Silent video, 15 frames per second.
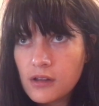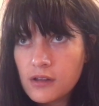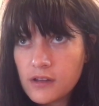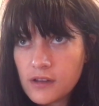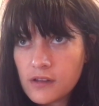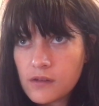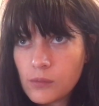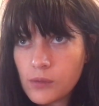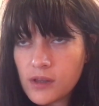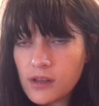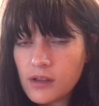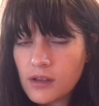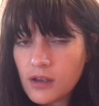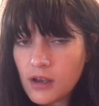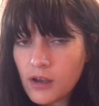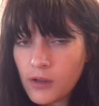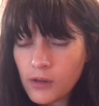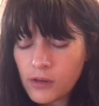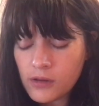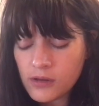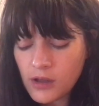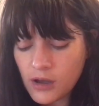this week
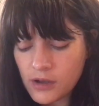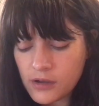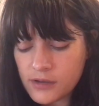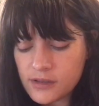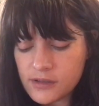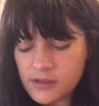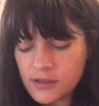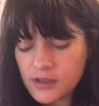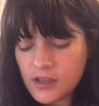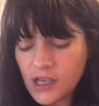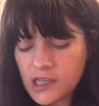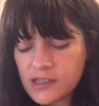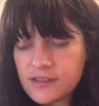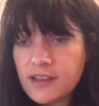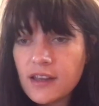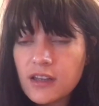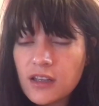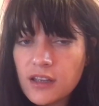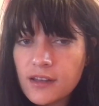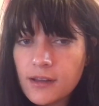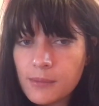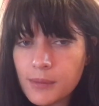all on kind of
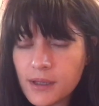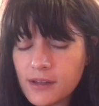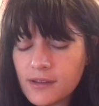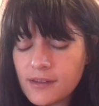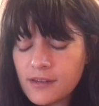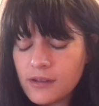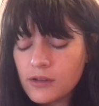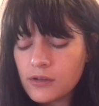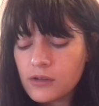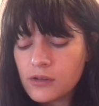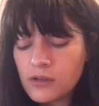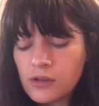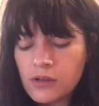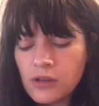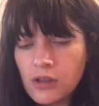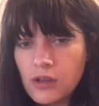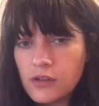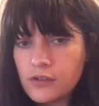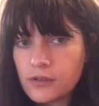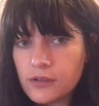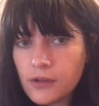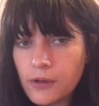dating and being single
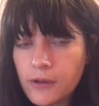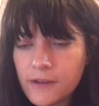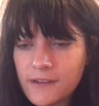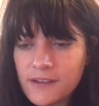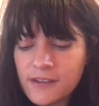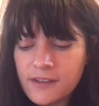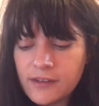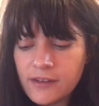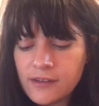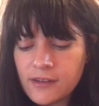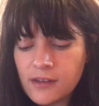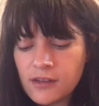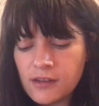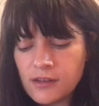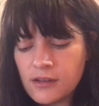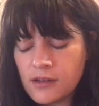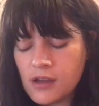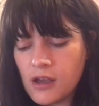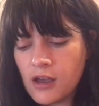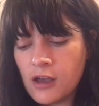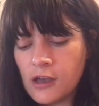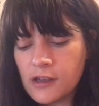during the holiday season,
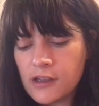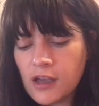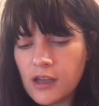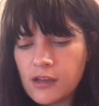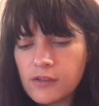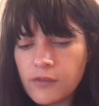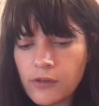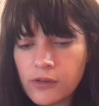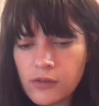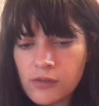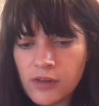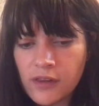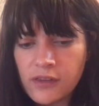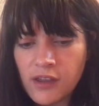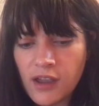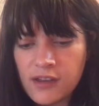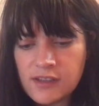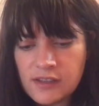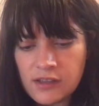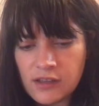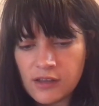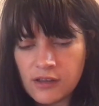kind of all around the
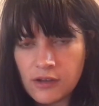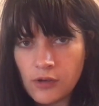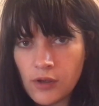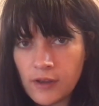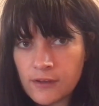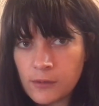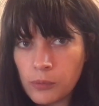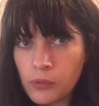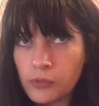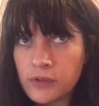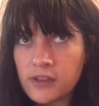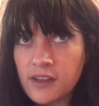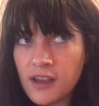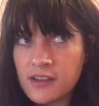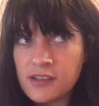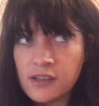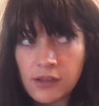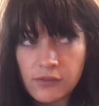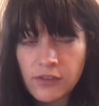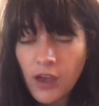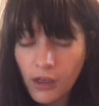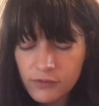idea, exploring the idea of
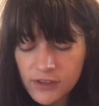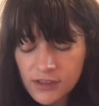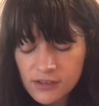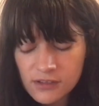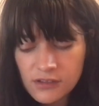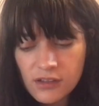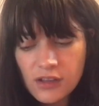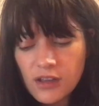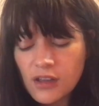cuffing